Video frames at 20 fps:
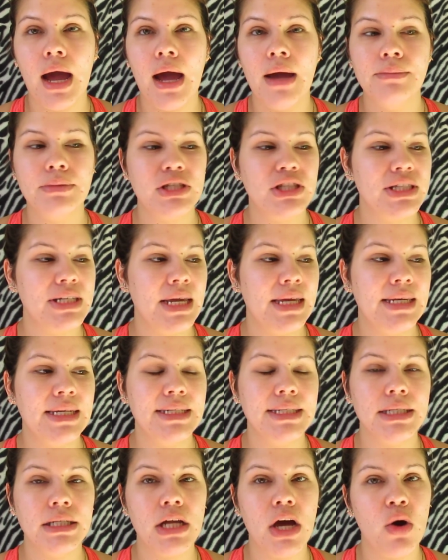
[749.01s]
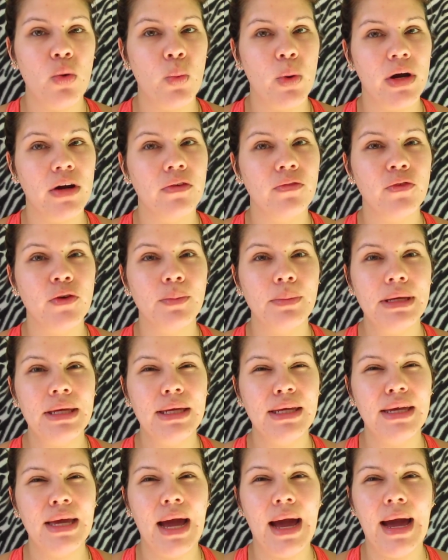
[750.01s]
just saying it did not work for
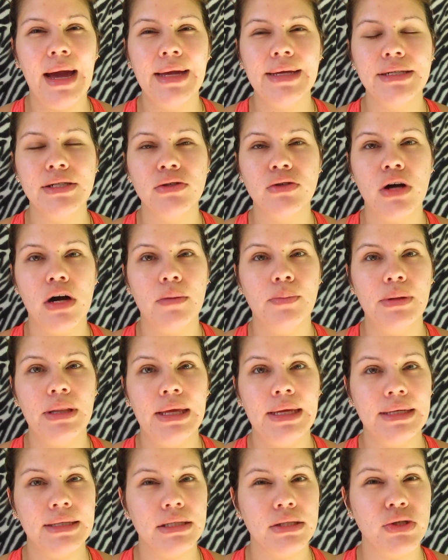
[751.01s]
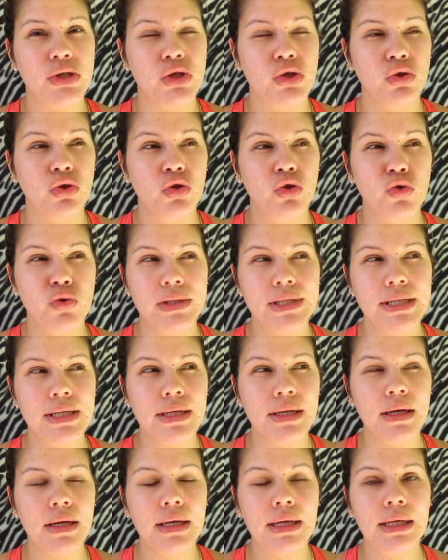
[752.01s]
me. I do not plan to use
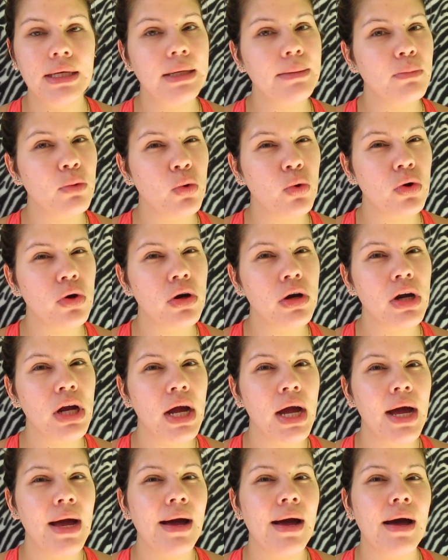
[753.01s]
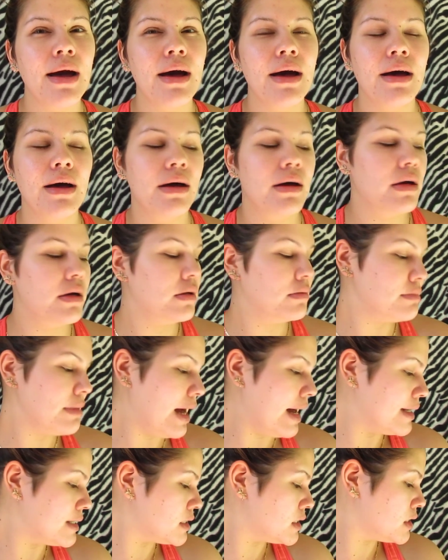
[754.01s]
it anymore. And
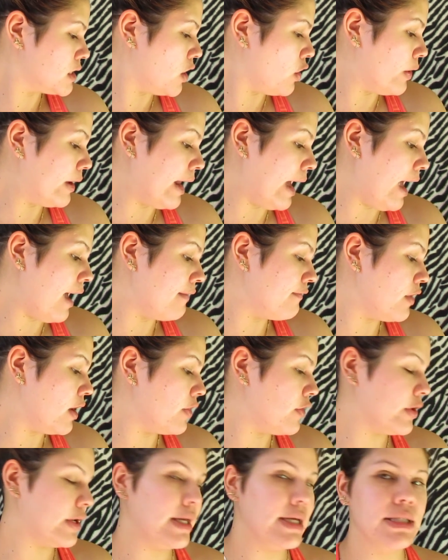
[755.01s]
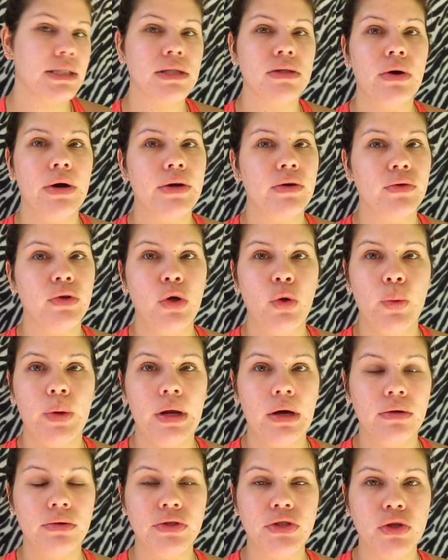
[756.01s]
I have other kits, so I don't know what
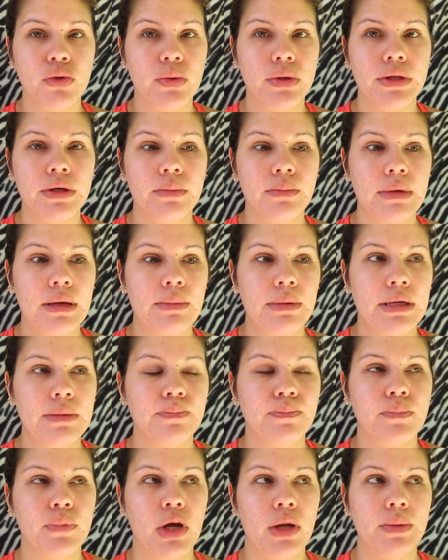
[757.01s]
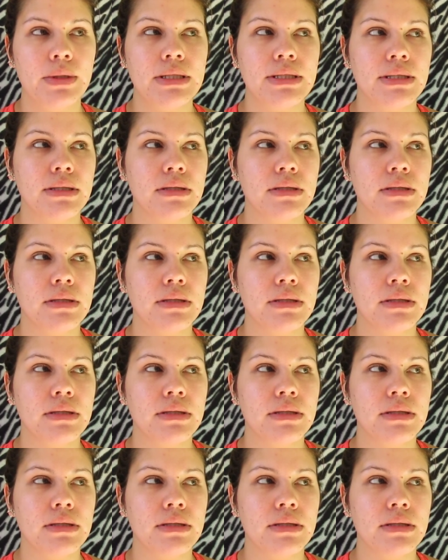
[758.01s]
I'll do with them. Maybe probably